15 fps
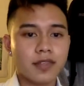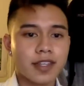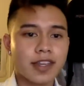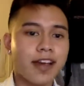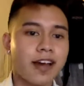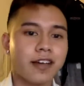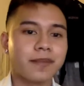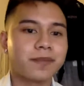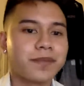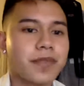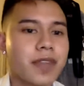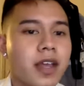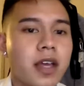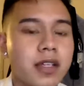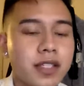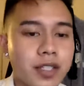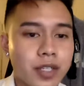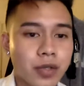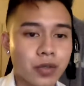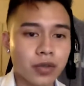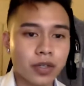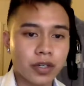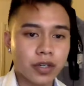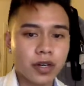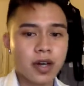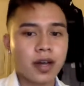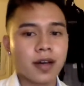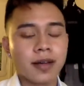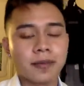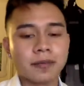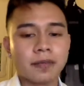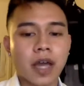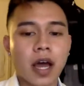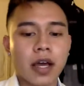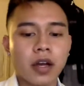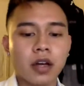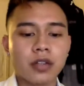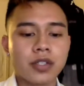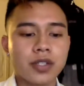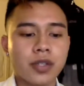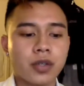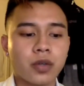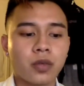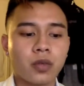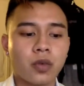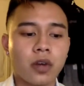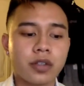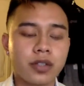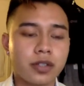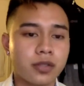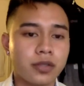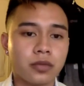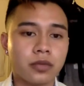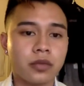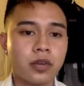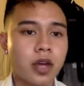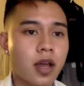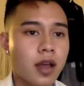Yeah. So I also want to